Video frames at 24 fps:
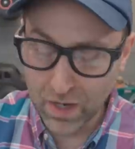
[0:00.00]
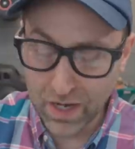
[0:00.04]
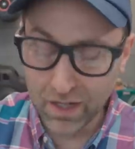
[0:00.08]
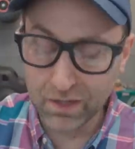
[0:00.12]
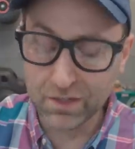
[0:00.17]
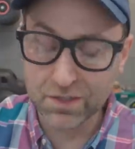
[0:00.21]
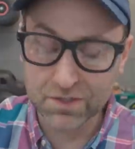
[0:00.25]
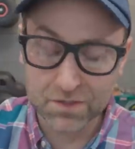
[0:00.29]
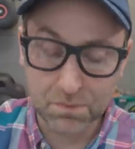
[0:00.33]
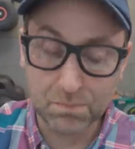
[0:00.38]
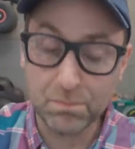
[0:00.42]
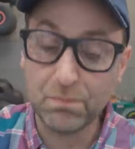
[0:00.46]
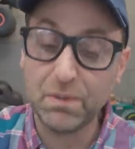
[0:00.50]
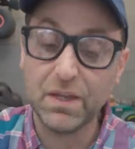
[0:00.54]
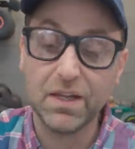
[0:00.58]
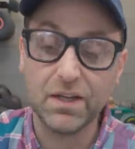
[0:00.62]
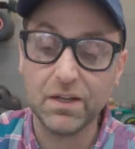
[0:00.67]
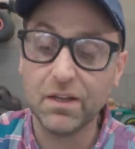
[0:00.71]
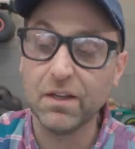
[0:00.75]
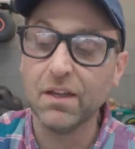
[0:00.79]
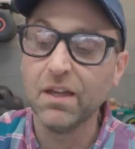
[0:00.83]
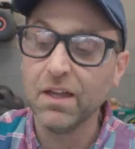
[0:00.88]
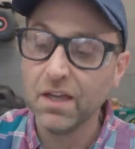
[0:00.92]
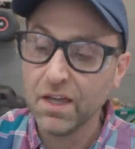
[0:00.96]
while it's
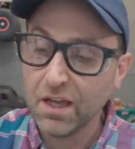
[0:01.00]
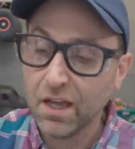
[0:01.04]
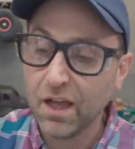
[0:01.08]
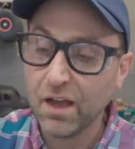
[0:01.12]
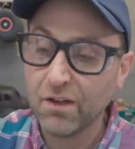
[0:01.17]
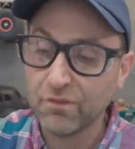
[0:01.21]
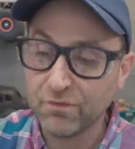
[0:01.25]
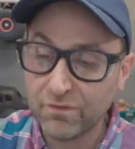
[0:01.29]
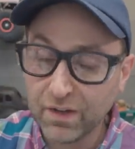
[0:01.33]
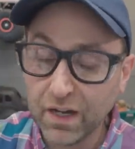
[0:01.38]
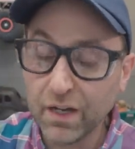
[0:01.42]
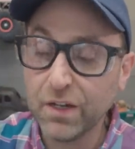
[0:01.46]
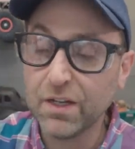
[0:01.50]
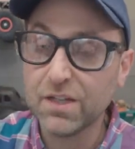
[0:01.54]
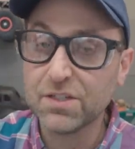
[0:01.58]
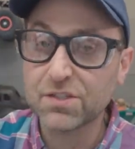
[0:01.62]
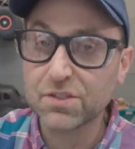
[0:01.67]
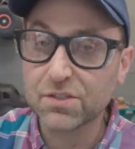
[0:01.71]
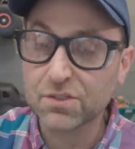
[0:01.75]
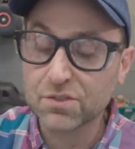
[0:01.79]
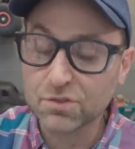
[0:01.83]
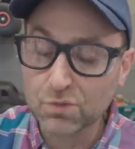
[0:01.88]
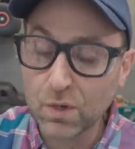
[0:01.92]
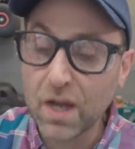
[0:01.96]
been a very
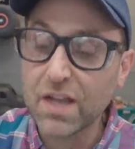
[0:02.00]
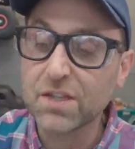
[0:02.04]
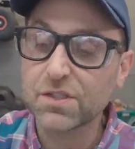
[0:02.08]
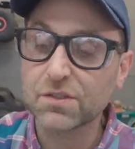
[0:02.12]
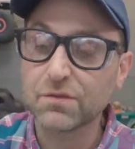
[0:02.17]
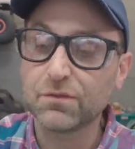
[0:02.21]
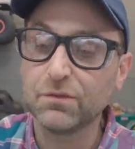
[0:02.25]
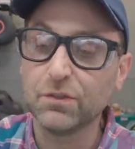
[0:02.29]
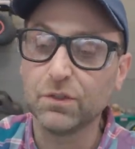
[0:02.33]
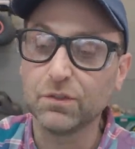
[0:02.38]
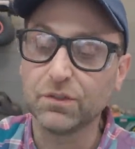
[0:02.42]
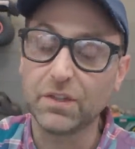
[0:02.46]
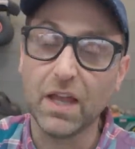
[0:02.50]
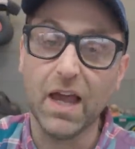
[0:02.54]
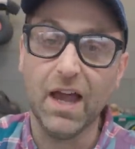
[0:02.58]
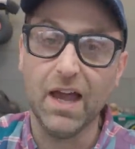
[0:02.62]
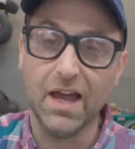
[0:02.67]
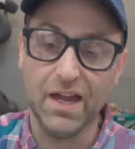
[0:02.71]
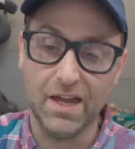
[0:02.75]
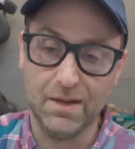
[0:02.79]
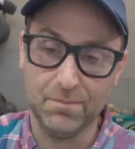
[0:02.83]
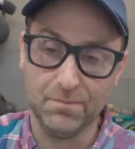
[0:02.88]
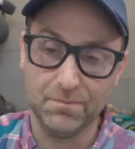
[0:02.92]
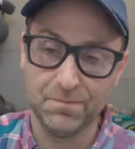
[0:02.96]
stressful
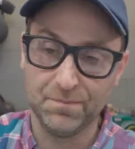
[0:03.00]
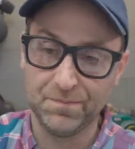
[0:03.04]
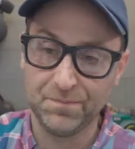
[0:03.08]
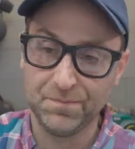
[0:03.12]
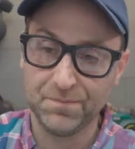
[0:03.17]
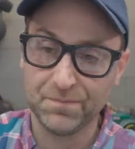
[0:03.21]
time,